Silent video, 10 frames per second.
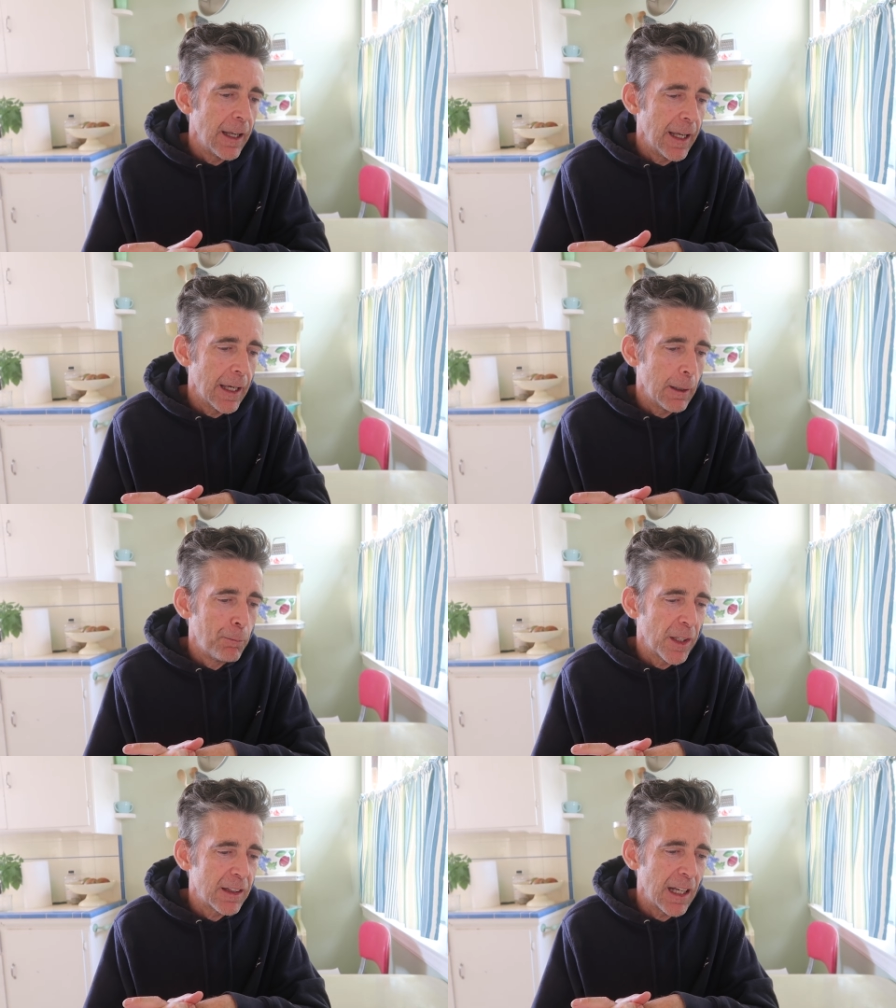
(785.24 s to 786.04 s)

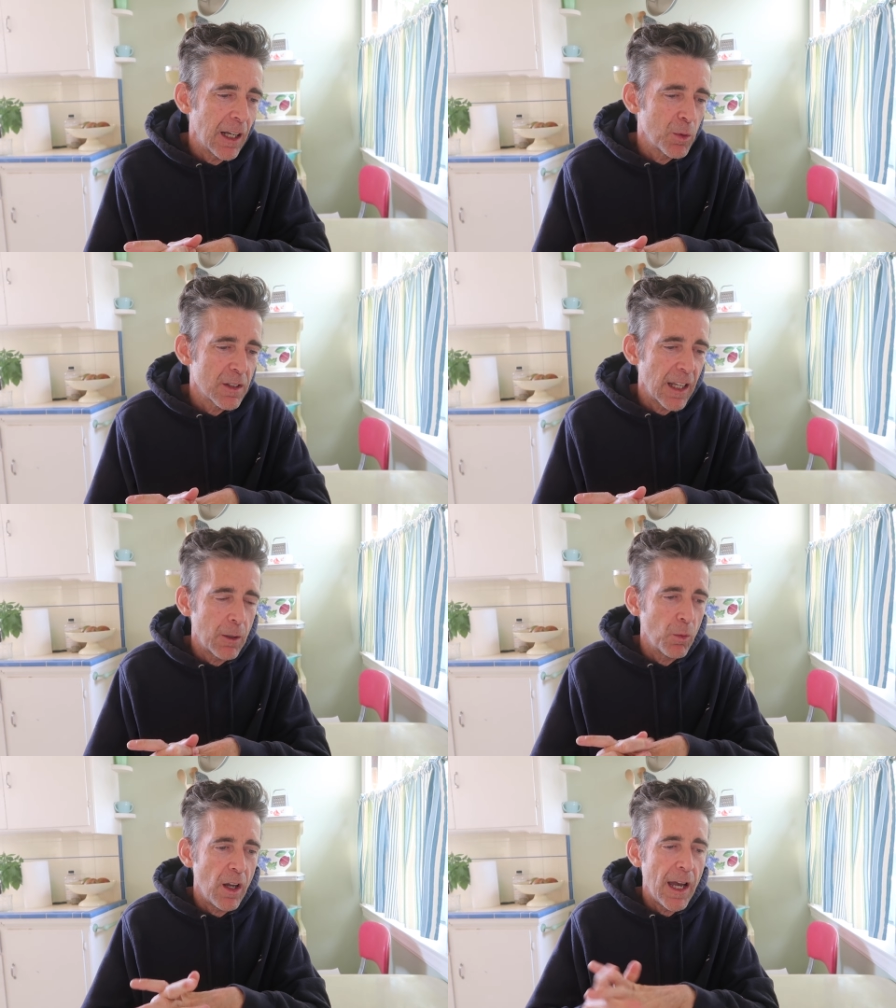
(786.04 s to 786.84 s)
And, but then I was
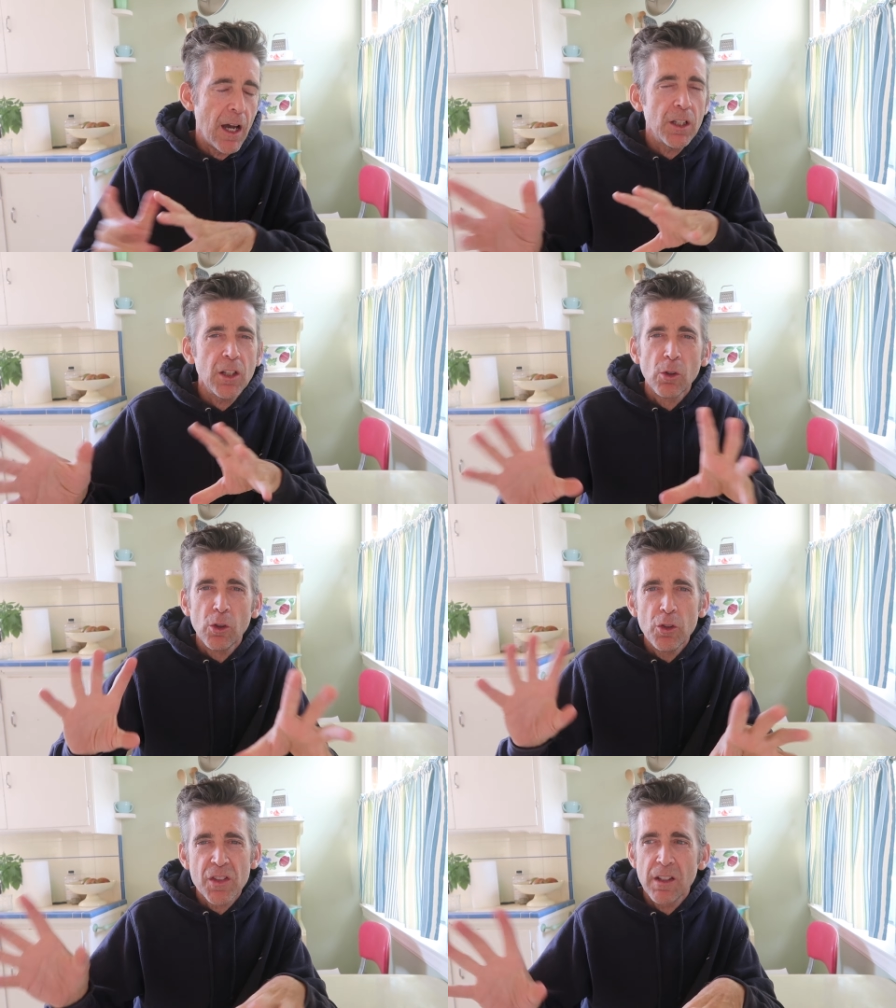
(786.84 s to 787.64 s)
like, well, how do you
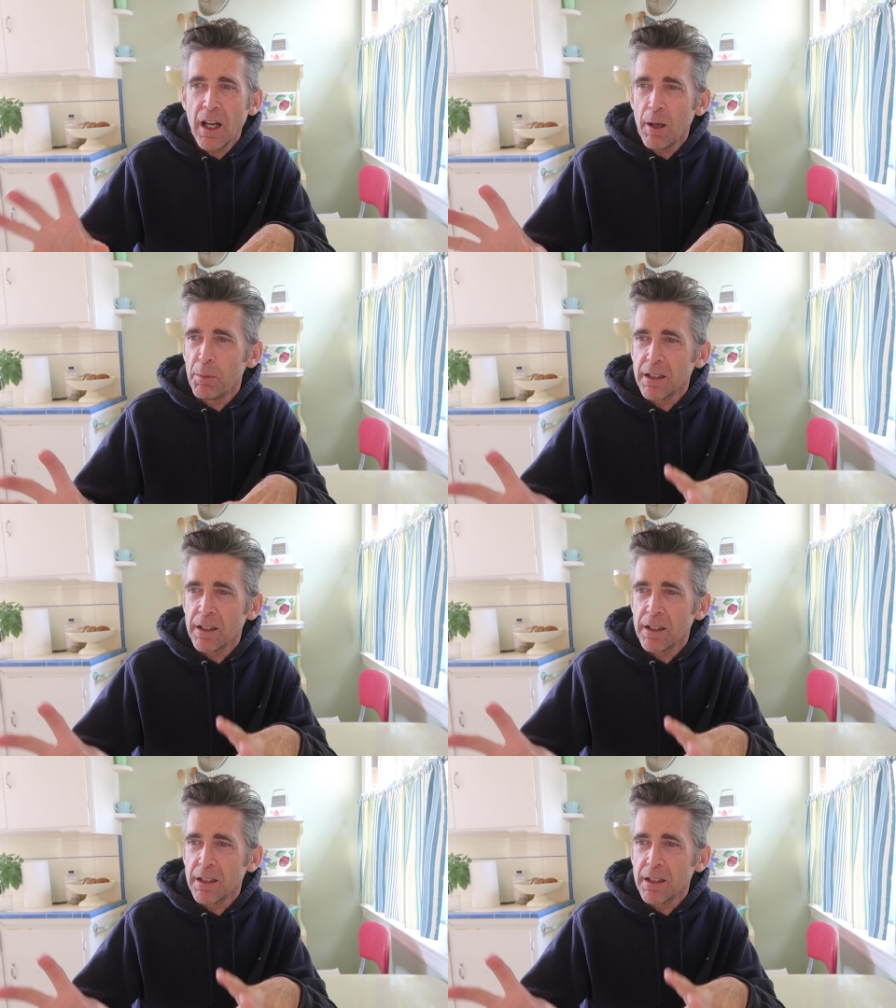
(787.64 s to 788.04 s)
loosen up?